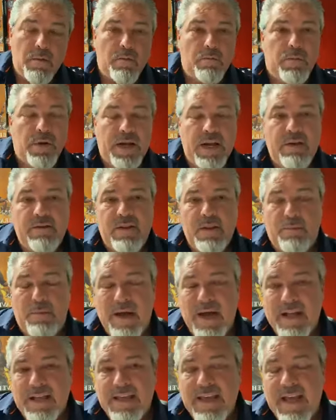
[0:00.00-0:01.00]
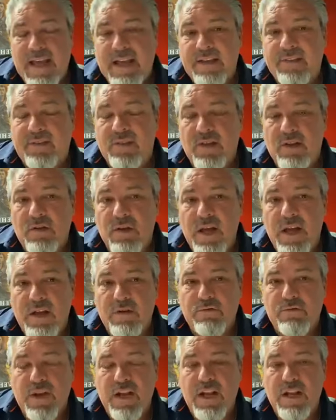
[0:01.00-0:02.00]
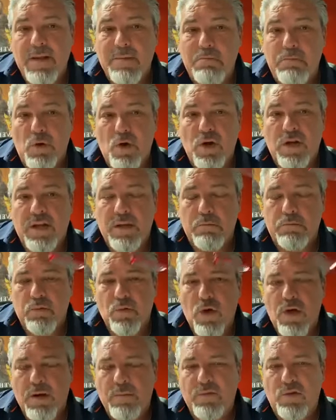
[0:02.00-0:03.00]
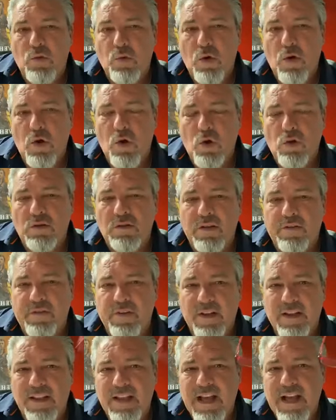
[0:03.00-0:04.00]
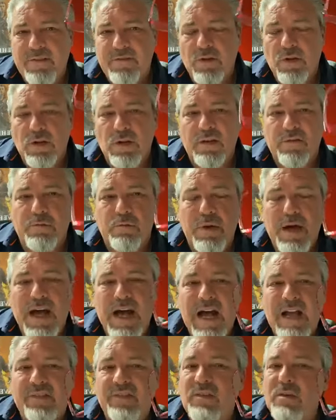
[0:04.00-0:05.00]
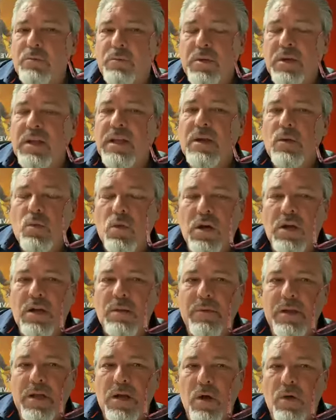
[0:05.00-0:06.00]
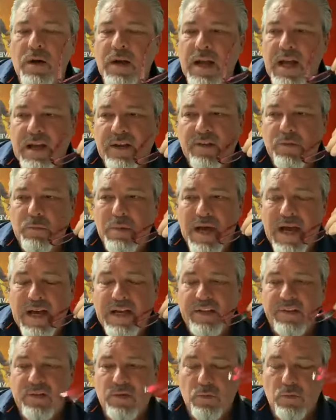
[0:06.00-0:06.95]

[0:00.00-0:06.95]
But hearing the podcast and reading the book, it brought him to a whole different level of possibly what could be going on in his body.